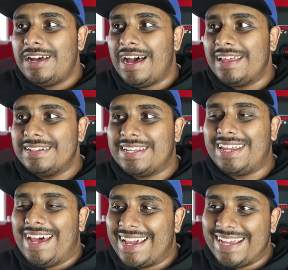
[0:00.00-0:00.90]
and
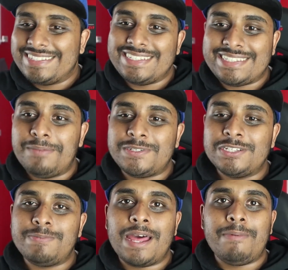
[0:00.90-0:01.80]
I guess this
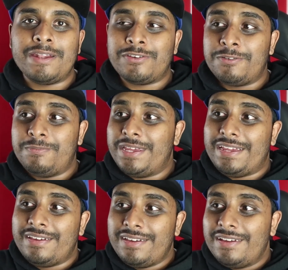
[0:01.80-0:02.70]
MCU Spider-Man could
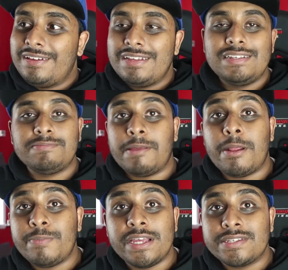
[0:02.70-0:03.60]
be
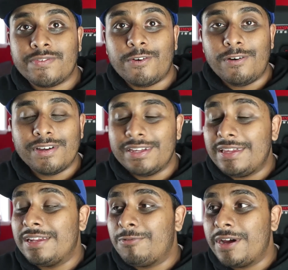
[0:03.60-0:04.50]
Spider-Man PS4
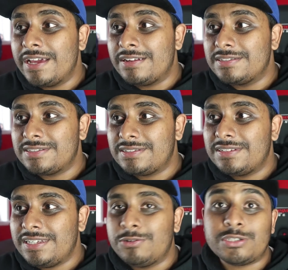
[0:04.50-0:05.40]
in a way, because
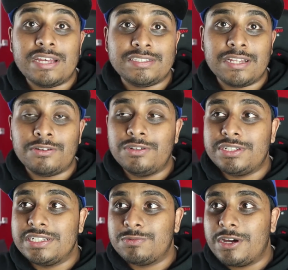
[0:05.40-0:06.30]
he also has
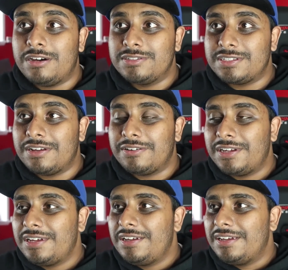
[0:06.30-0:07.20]
technology as well, so
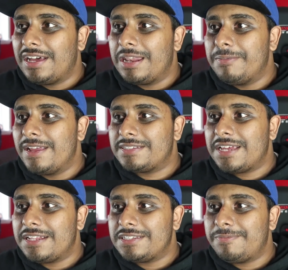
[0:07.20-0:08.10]
kind of makes
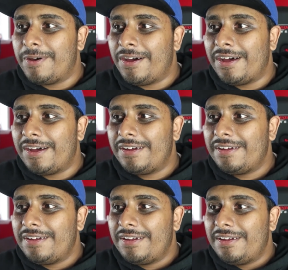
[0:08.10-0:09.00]
sense. But
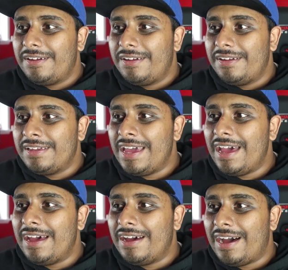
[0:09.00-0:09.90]

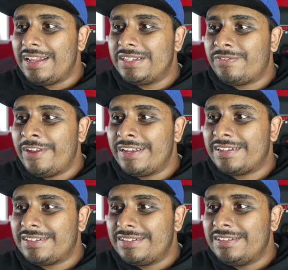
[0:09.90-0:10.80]
yeah, I just
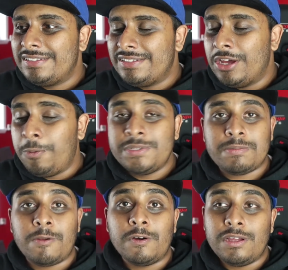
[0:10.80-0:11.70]
think it opens
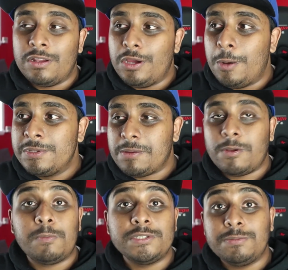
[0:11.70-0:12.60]
up a
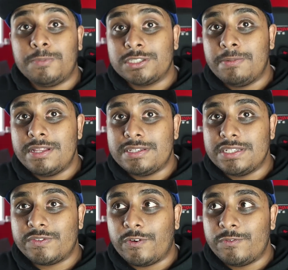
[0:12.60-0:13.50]
lot of
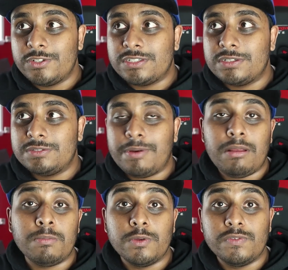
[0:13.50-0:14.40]
possibilities for future
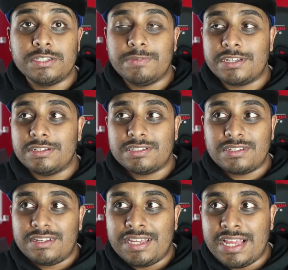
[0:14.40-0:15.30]
Spider-Man movies, because
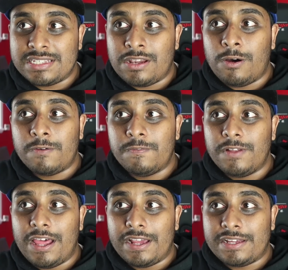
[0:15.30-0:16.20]
he has a lot of
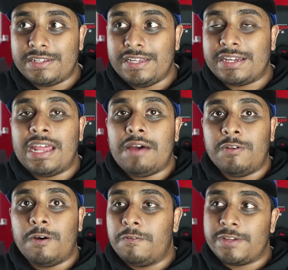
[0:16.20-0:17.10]
he can have a
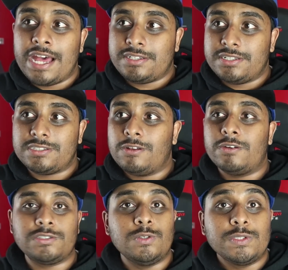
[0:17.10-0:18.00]
lot of gadgets, a lot
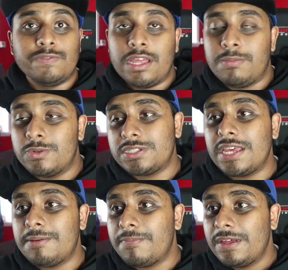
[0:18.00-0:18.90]
of suits available to
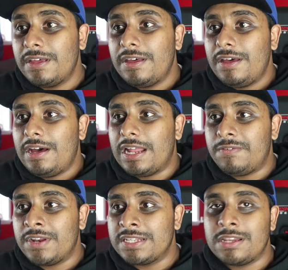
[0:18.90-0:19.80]
him, and I
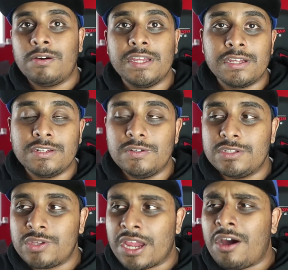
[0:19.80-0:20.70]
think there's a lot he can do.
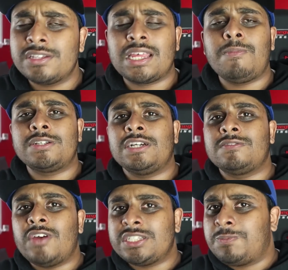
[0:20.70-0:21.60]
So I can't say much else
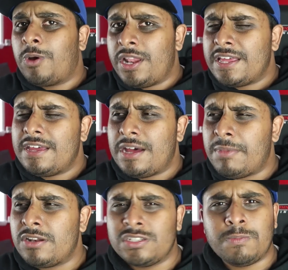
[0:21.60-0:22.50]
without spoiling it. I
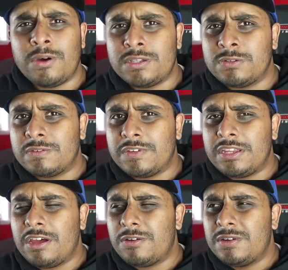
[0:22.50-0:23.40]
might do a spoiler talk
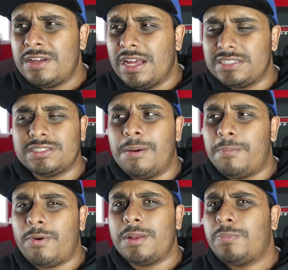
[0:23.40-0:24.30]
video at
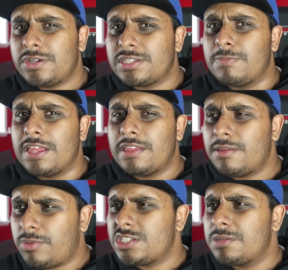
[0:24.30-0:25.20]
some point, possibly.
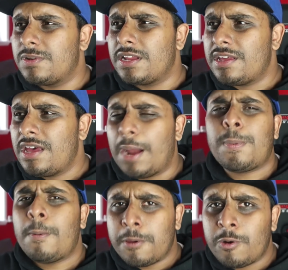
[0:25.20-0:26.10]
I
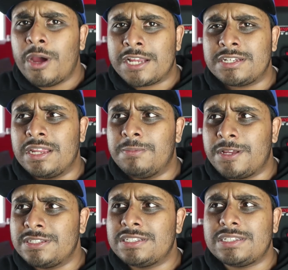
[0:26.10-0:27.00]
probably will, actually,
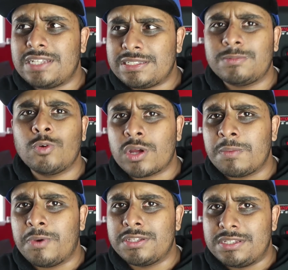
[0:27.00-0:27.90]
because there's some
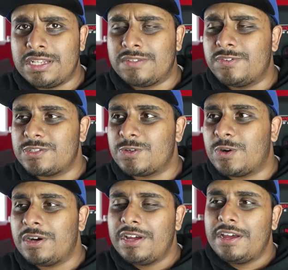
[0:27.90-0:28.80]
talking points in this for
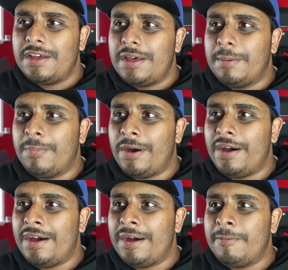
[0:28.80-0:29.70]
sure. But